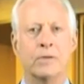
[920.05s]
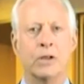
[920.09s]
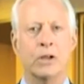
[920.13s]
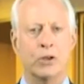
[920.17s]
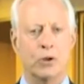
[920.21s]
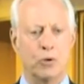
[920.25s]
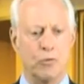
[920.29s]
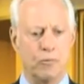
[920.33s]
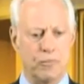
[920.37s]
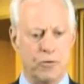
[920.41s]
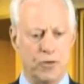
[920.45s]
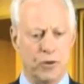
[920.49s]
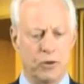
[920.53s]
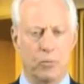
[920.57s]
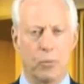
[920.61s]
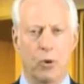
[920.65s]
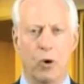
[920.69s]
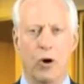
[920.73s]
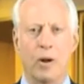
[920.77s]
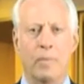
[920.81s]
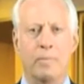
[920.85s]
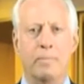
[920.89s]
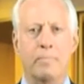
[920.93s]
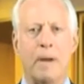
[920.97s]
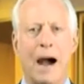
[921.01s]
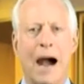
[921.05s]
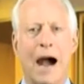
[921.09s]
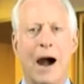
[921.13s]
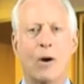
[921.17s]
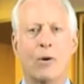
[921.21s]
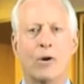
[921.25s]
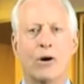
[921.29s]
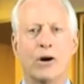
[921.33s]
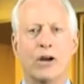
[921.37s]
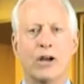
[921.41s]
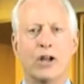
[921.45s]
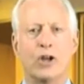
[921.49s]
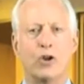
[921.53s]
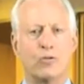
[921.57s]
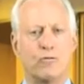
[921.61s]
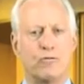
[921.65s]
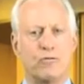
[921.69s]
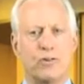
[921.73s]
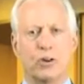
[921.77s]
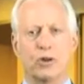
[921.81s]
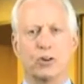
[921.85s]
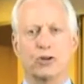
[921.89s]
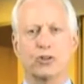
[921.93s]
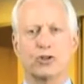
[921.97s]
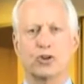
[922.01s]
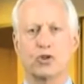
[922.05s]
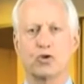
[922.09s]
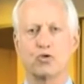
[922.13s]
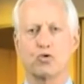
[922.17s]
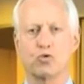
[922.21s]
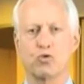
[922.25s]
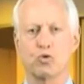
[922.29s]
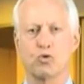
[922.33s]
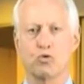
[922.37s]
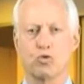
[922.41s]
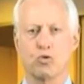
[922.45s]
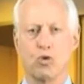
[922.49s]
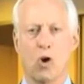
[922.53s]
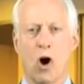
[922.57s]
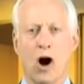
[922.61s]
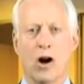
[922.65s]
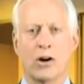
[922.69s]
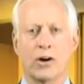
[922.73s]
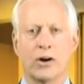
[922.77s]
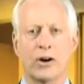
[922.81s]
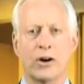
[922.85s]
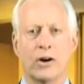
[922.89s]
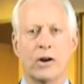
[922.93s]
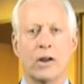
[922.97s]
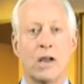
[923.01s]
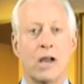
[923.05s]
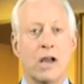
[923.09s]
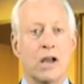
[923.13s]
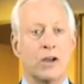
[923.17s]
you feel more empowered, you feel stronger,